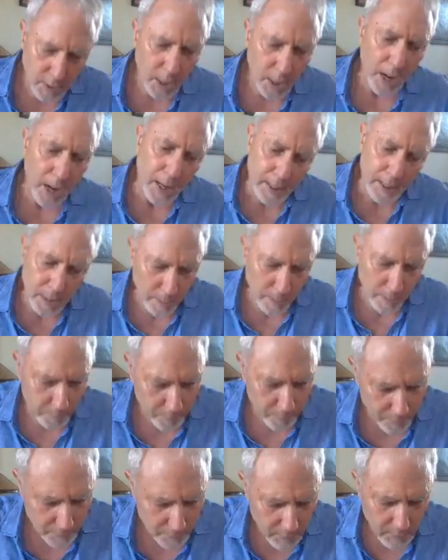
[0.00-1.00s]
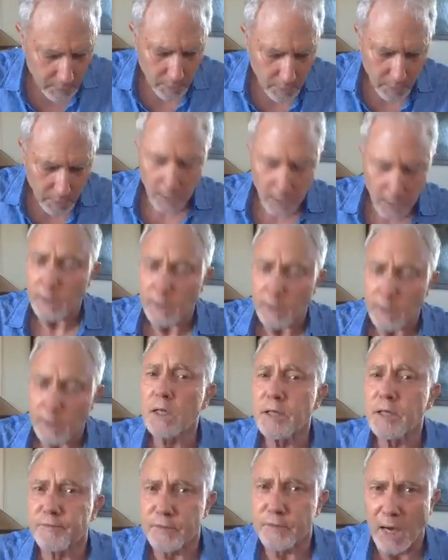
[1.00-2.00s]
high up on a
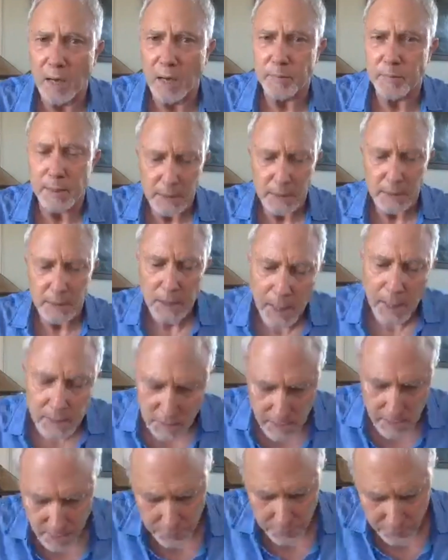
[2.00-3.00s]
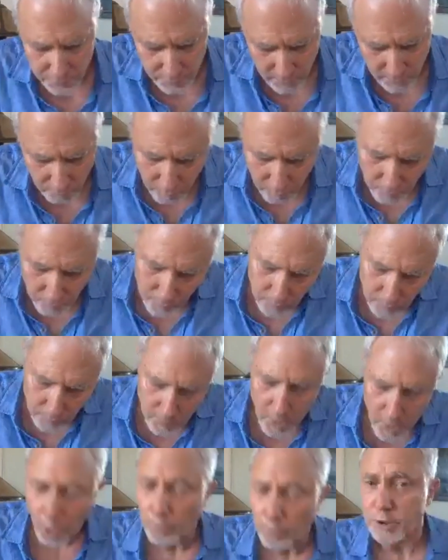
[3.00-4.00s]
clifftop at Land's End,
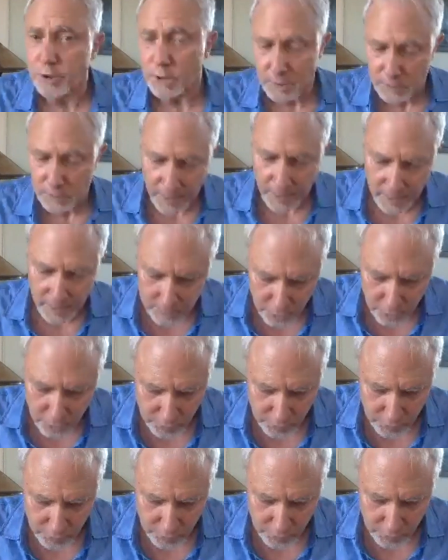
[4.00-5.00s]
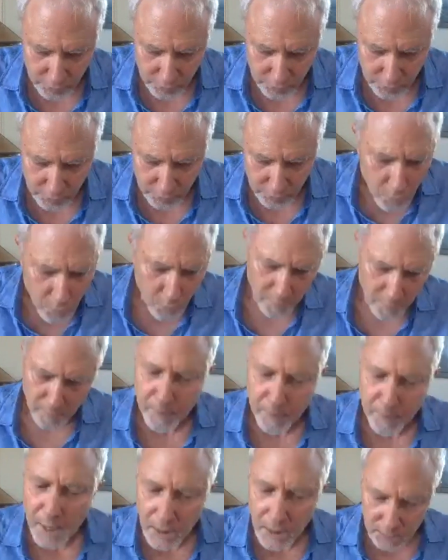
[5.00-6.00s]
ocean's edge, where the
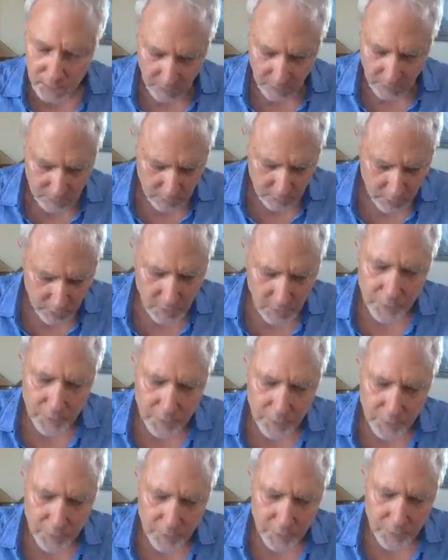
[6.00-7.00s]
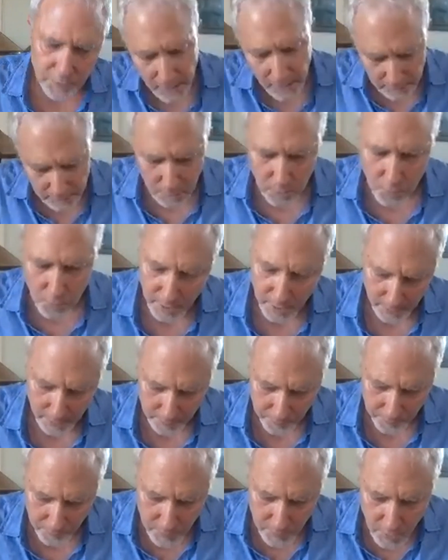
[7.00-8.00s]
pelicans in their pterodactyl
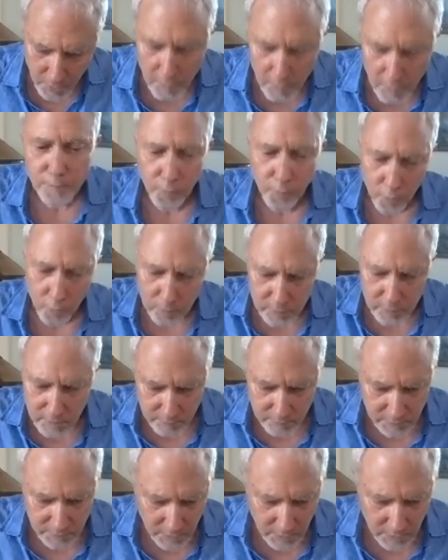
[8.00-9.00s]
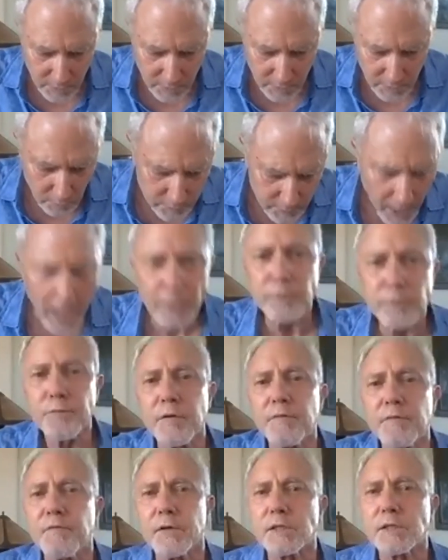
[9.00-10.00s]
way formed themselves out
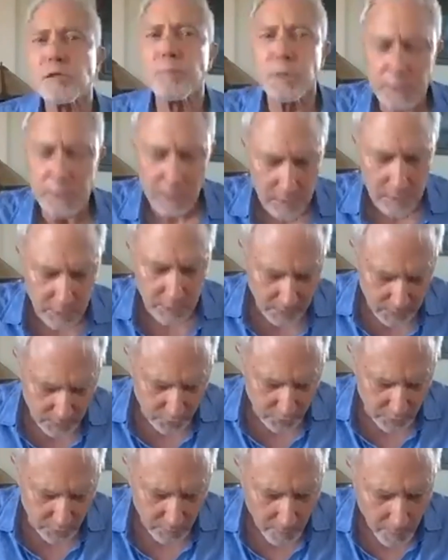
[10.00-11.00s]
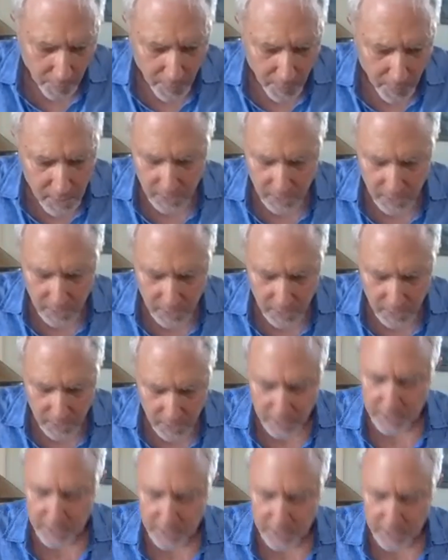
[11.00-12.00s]
of the visible distance in a
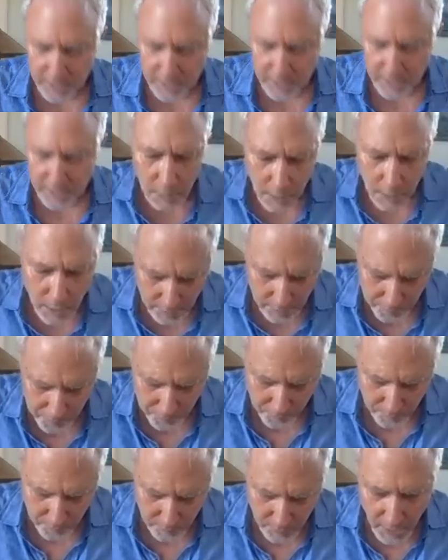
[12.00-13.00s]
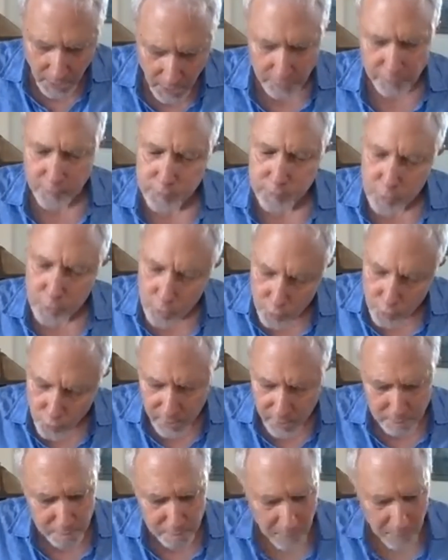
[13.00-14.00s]
forward line and flew
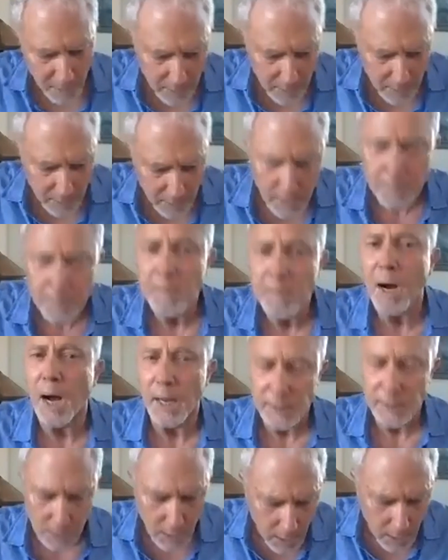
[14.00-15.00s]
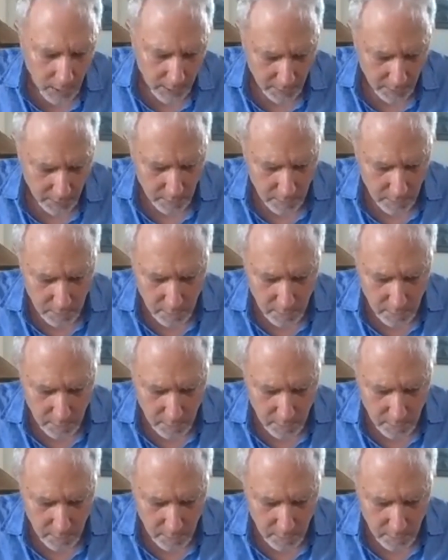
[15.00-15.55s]
right by him eye to eye,